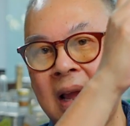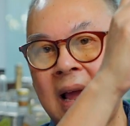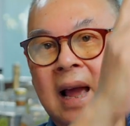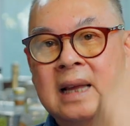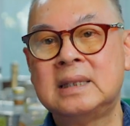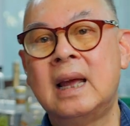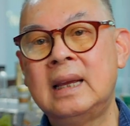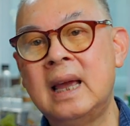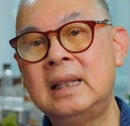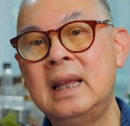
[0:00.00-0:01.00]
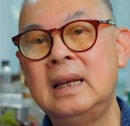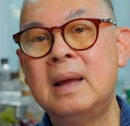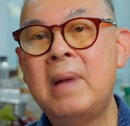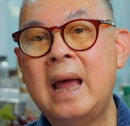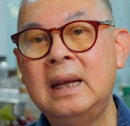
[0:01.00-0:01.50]
as getting the
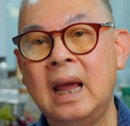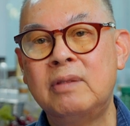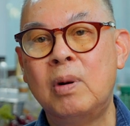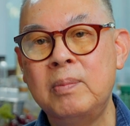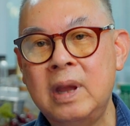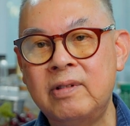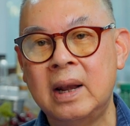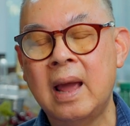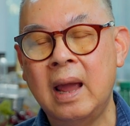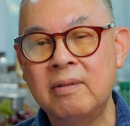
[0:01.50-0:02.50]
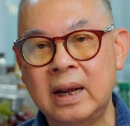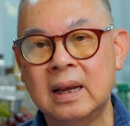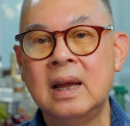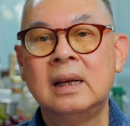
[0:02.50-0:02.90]
mandate from heaven.